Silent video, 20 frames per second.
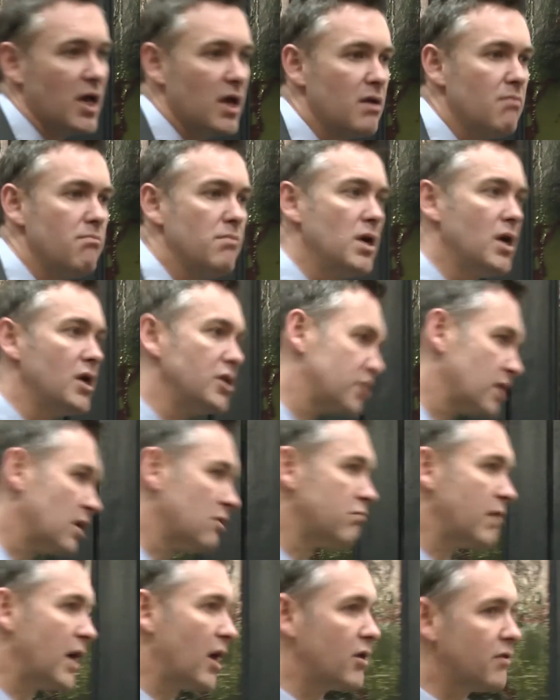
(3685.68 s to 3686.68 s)
emerged
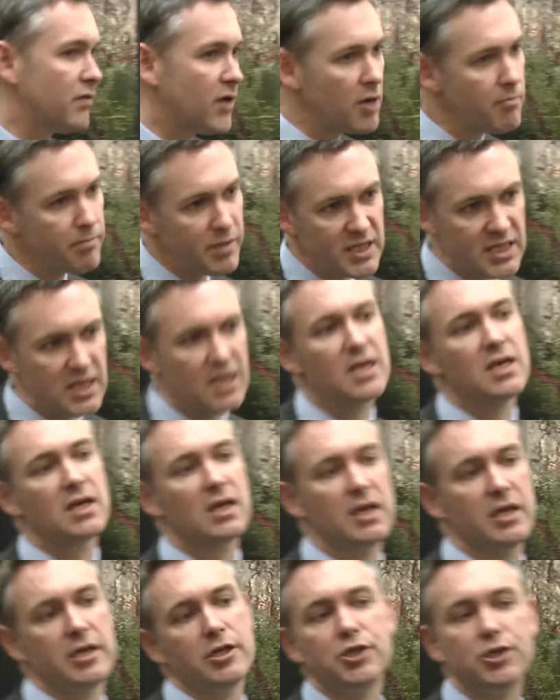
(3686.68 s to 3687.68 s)
around a very
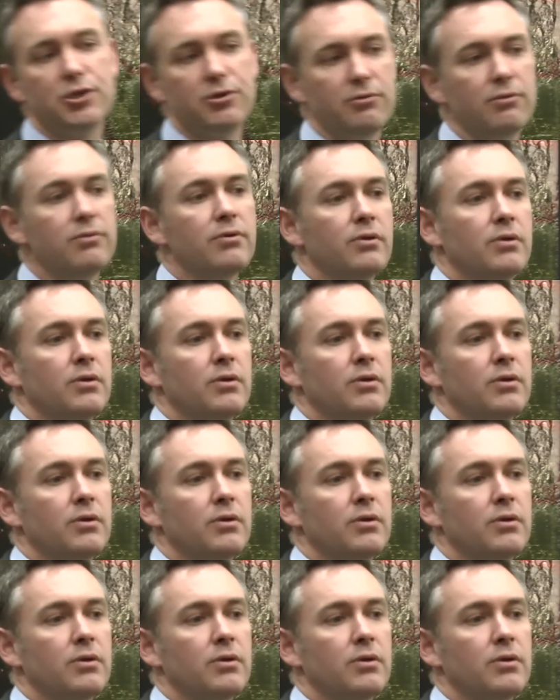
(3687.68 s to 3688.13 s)
particular issue.